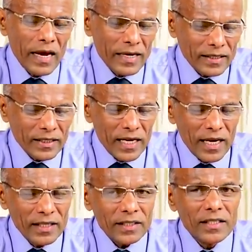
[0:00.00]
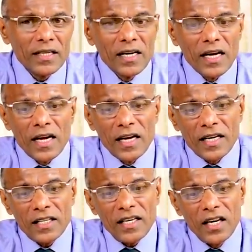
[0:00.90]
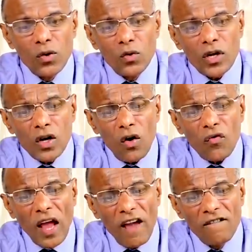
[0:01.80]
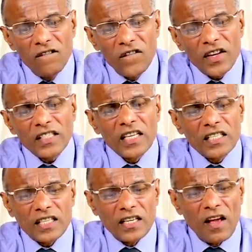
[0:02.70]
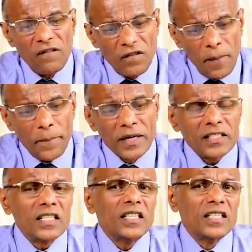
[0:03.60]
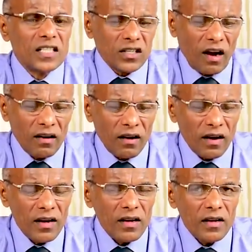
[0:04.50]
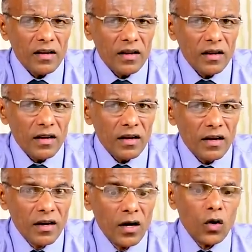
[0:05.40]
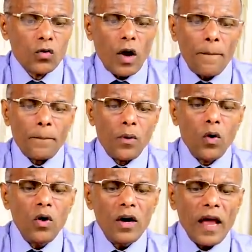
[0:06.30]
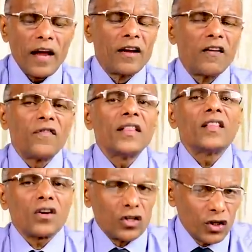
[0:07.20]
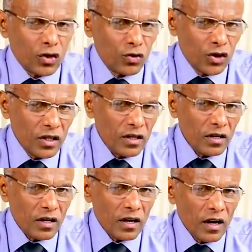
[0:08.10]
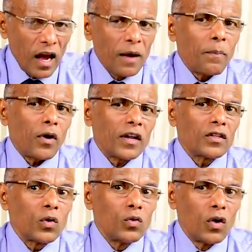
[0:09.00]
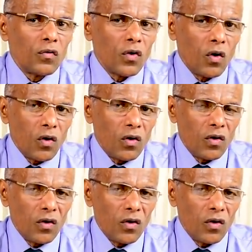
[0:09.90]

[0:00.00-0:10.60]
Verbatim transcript: It says, it is the duty of every citizen, every person in this country, to uphold and defend the Constitution and protect the rule of law,